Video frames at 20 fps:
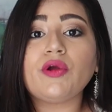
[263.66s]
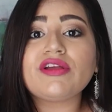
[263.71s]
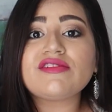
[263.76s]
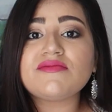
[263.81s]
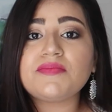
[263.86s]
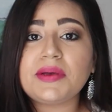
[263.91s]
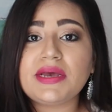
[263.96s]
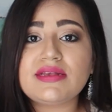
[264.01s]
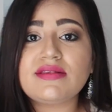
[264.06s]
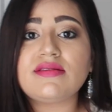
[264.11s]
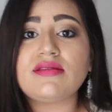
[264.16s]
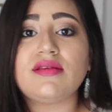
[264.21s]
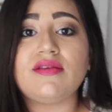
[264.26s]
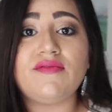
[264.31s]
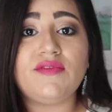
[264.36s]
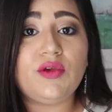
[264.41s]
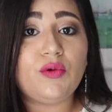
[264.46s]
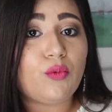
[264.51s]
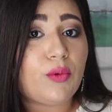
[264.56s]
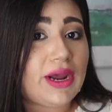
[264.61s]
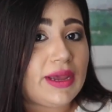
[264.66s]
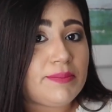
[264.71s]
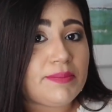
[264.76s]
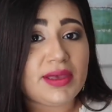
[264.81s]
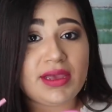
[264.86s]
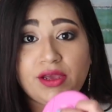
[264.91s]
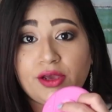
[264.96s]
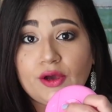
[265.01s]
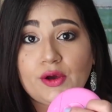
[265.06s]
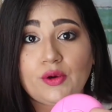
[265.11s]
works best if you
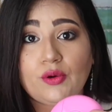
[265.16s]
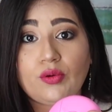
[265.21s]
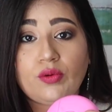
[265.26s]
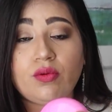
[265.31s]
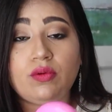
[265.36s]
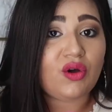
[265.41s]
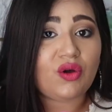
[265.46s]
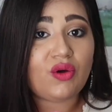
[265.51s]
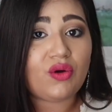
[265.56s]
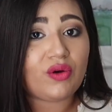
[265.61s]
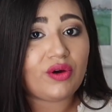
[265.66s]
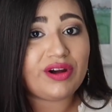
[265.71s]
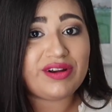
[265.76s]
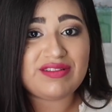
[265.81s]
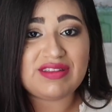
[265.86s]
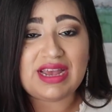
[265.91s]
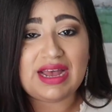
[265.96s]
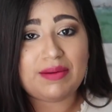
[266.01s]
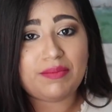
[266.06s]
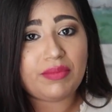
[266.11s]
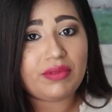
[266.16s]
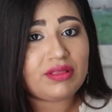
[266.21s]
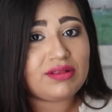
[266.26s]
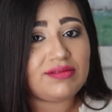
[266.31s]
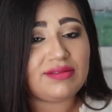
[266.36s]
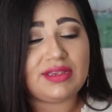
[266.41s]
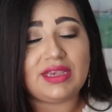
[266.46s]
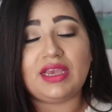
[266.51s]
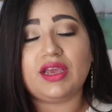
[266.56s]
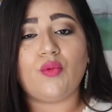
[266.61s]
wipe and go or tap on the
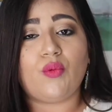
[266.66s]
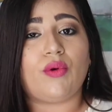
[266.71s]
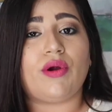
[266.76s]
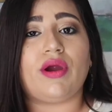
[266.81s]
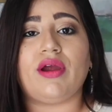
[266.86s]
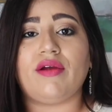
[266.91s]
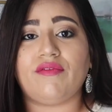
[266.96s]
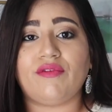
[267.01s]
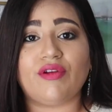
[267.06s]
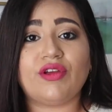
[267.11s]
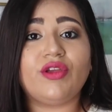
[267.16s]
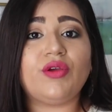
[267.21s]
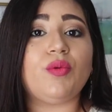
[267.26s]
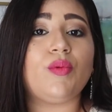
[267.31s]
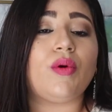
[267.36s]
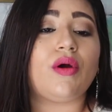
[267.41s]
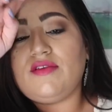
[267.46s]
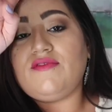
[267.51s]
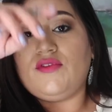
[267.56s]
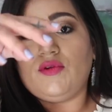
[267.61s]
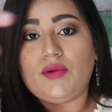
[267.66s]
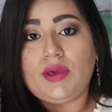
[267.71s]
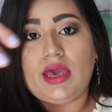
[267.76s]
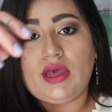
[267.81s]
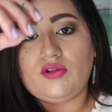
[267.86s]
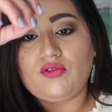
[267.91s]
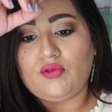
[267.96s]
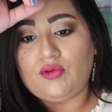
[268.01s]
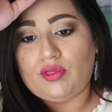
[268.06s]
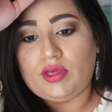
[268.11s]
sink wherever you want, if you
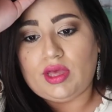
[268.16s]
can do